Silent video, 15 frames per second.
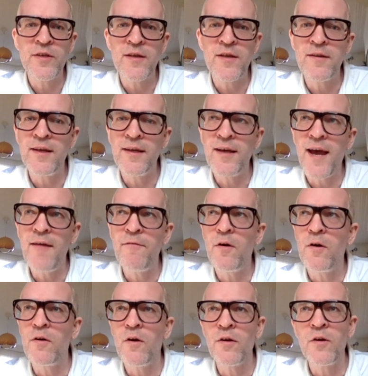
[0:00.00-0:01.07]
I think
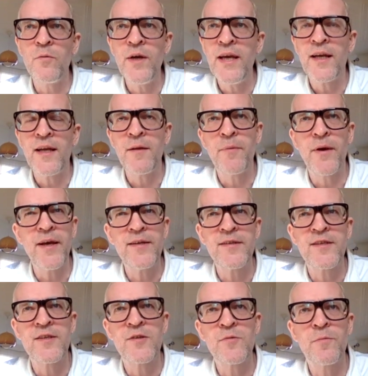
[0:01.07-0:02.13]
on a weekly
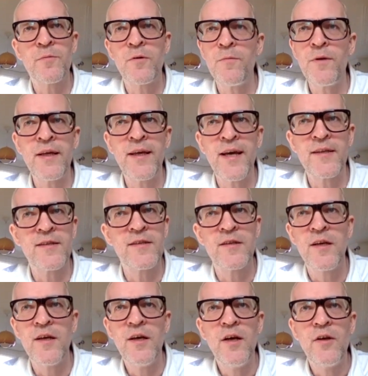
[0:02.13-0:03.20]
basis, we probably get
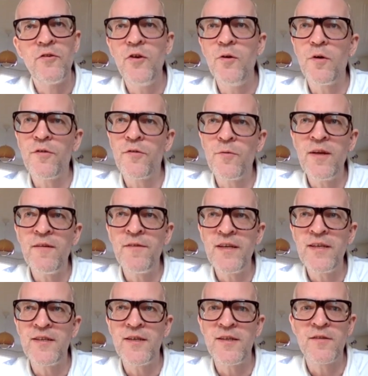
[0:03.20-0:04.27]
2 or 3
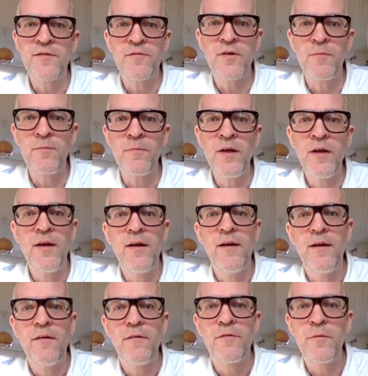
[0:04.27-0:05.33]
visits from
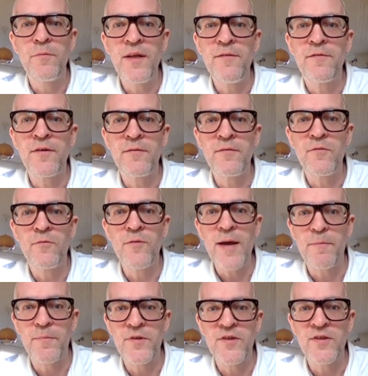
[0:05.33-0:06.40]
different
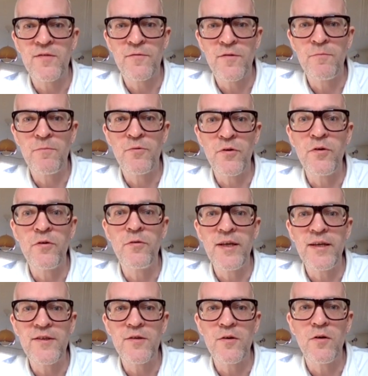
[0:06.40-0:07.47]
reps from
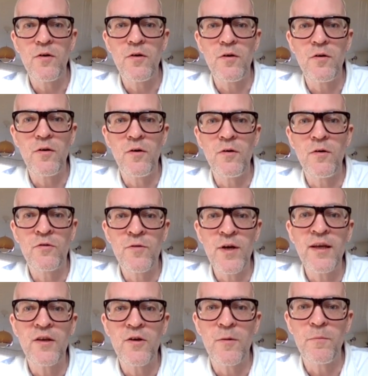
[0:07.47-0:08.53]
breweries or
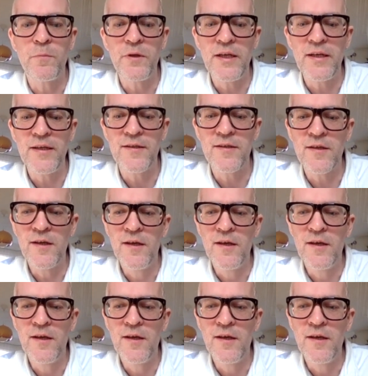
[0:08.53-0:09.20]
drink companies.